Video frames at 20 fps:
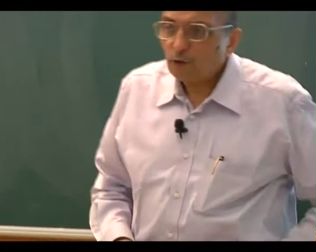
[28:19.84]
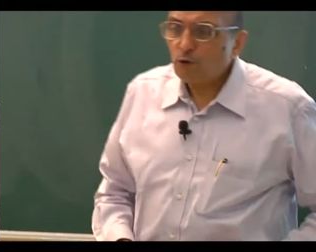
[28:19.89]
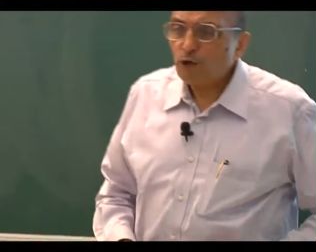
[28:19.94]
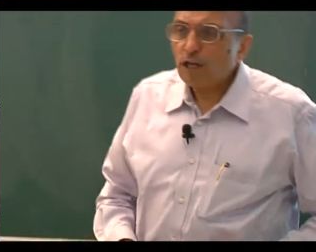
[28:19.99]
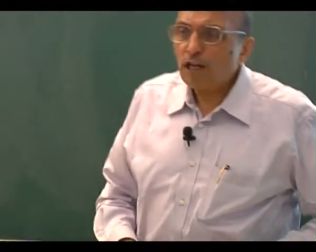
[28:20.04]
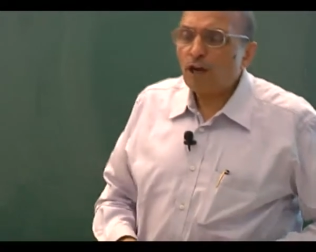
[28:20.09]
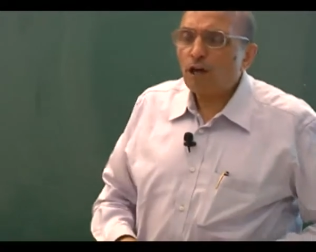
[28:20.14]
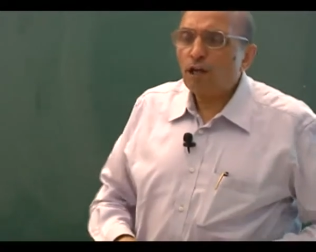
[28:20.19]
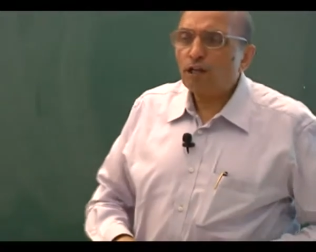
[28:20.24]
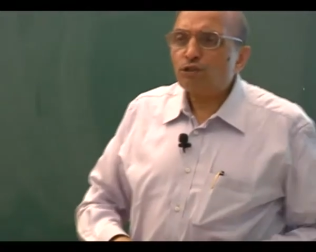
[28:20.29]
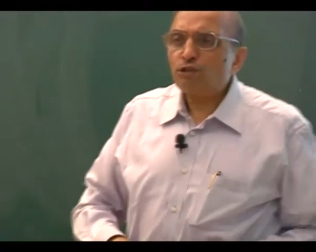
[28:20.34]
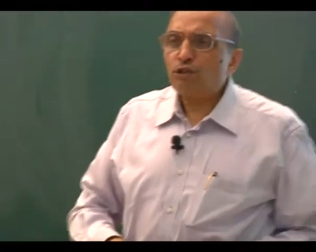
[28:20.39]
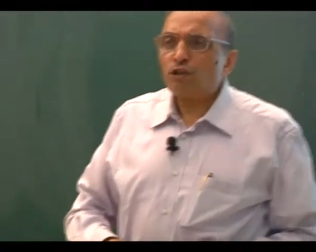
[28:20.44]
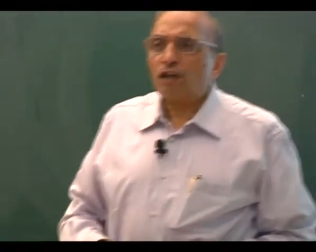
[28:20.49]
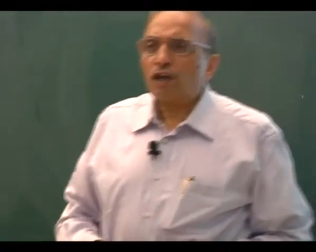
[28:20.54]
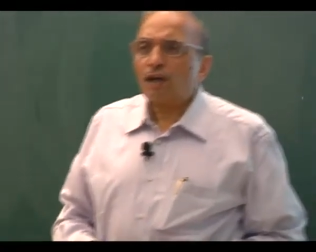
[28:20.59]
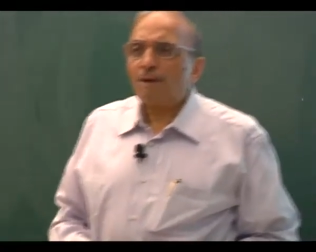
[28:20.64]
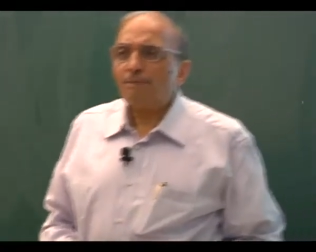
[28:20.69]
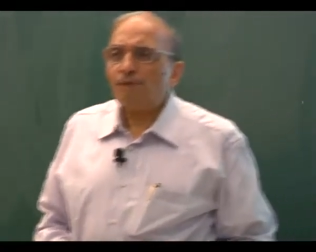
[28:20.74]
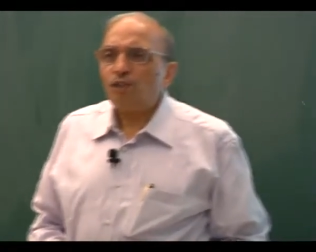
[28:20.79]
We also
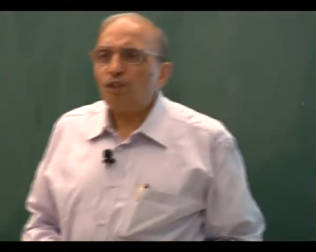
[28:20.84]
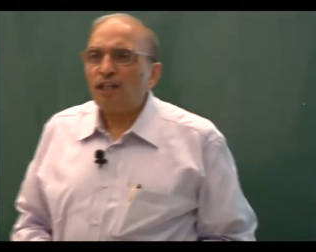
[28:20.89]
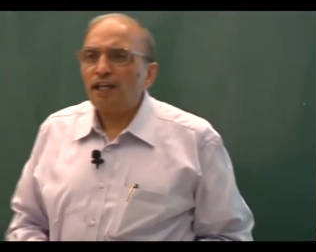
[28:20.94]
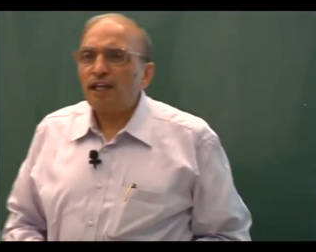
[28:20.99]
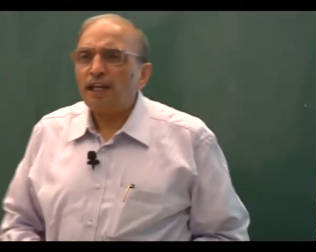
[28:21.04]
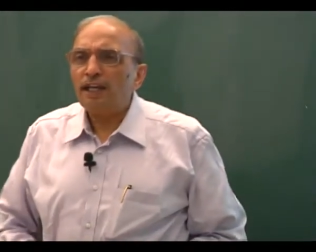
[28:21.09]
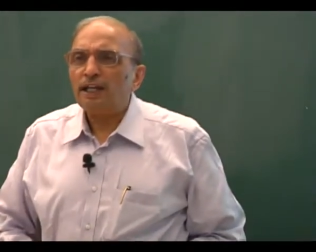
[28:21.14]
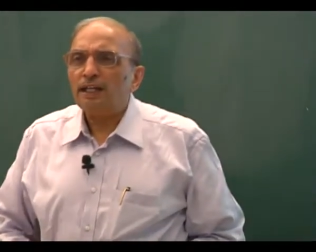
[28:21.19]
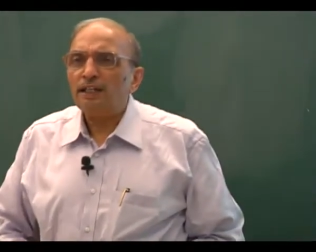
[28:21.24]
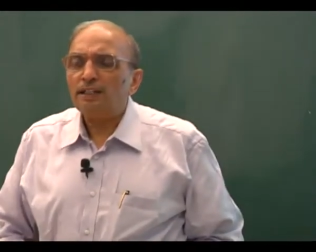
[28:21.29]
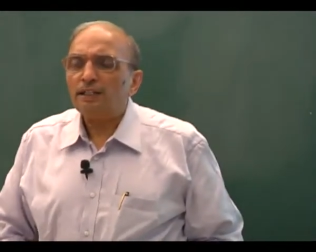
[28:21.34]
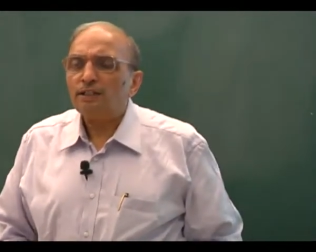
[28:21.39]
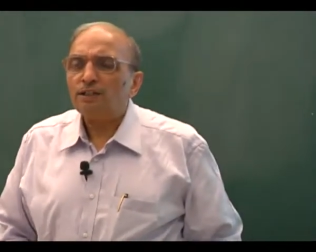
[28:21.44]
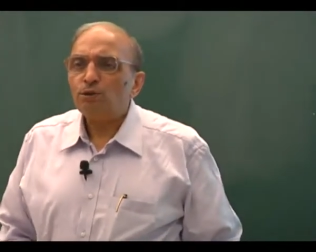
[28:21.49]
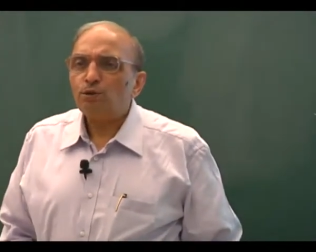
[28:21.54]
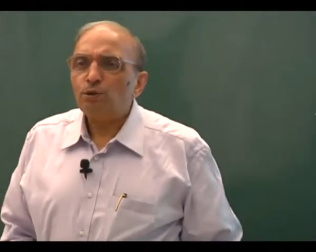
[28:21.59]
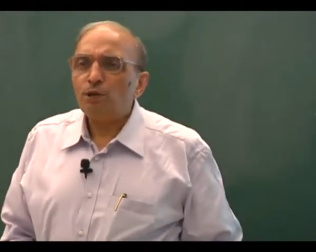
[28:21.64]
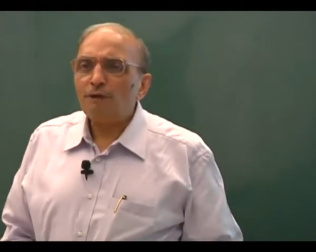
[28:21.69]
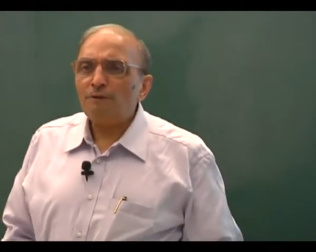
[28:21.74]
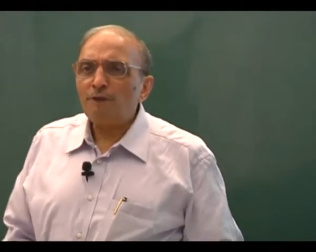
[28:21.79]
communicate
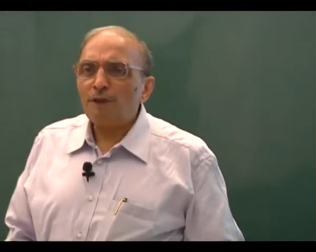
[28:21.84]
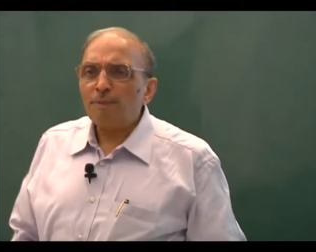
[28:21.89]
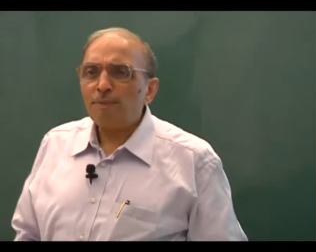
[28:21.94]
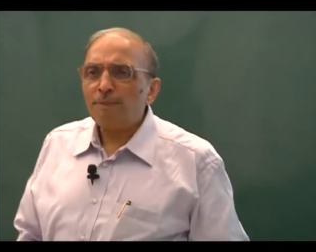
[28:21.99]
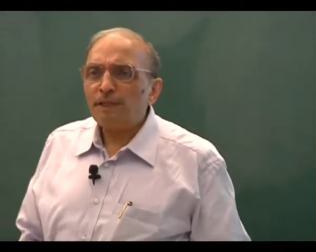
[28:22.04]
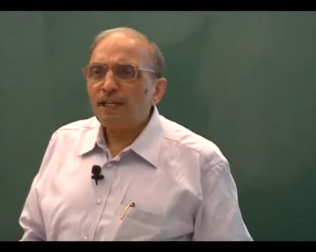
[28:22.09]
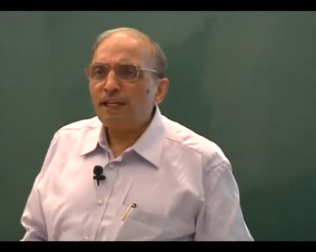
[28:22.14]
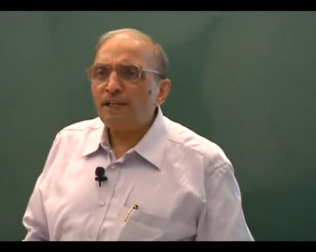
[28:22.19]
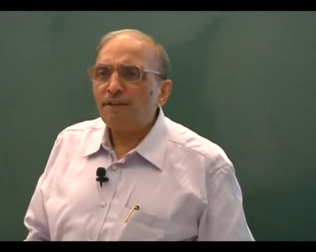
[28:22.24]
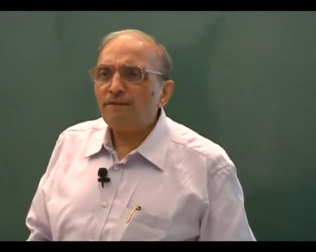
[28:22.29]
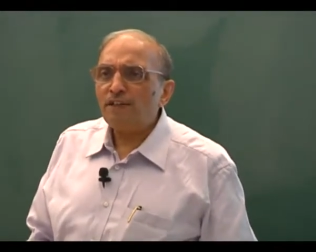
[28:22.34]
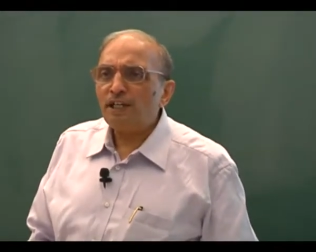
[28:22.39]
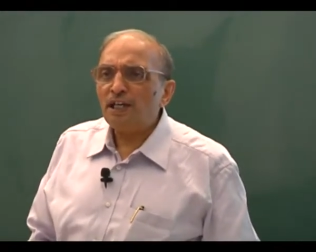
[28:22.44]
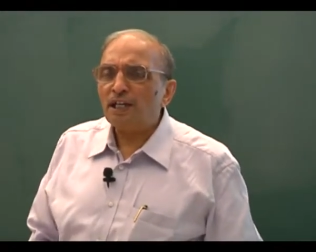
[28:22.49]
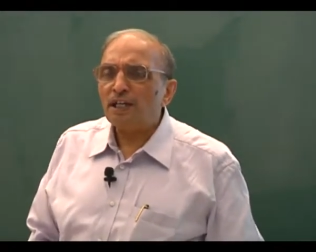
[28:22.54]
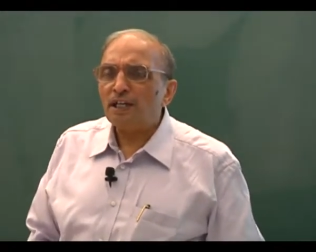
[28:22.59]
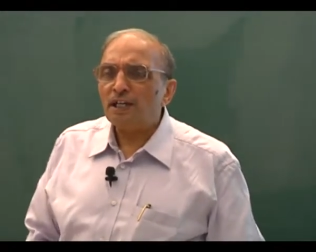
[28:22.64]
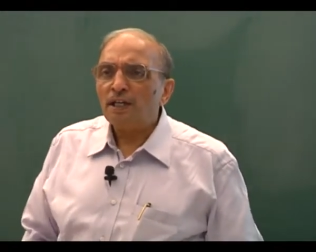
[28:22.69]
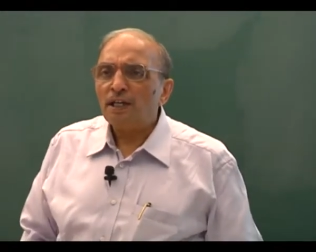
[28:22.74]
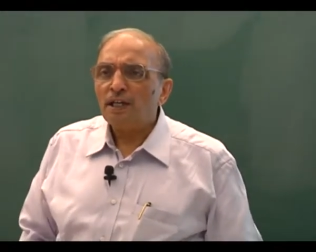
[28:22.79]
through our
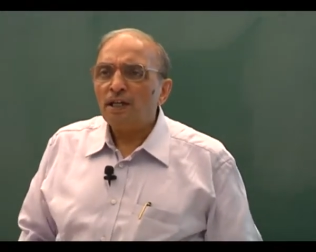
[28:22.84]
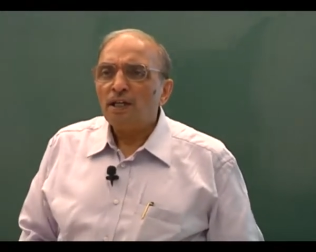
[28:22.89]
behavior